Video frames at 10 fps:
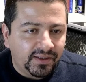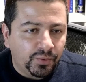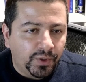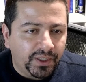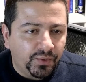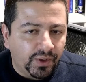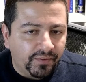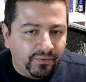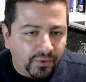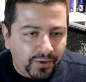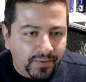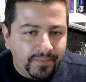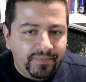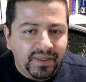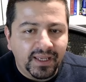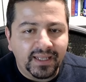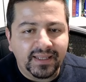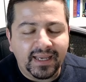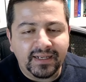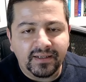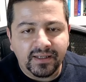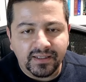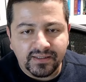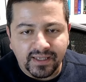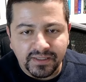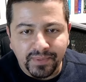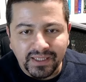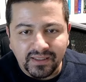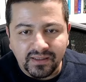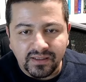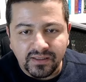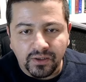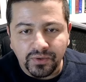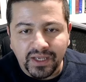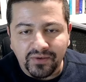in 2024. And then it's expected to slow